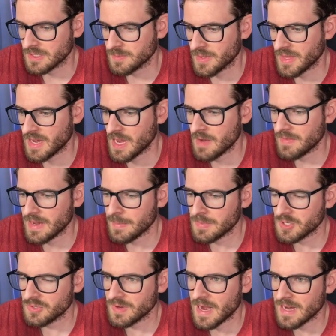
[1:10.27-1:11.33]
but they kind of like
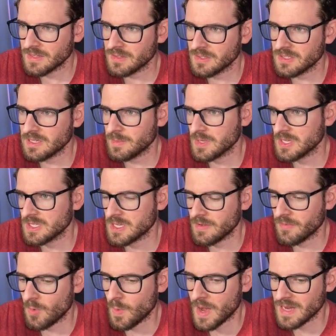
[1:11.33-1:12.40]
abstracted some of the
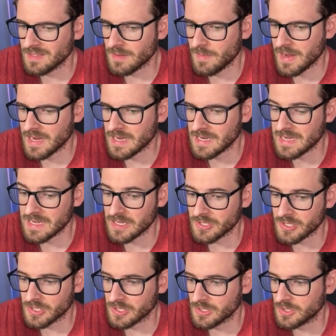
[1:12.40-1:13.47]
stuff away to make it
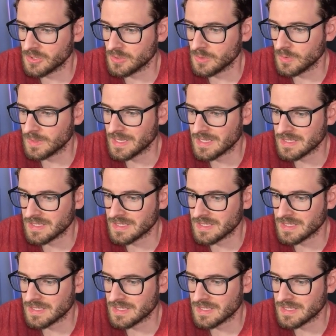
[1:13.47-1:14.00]
easier to get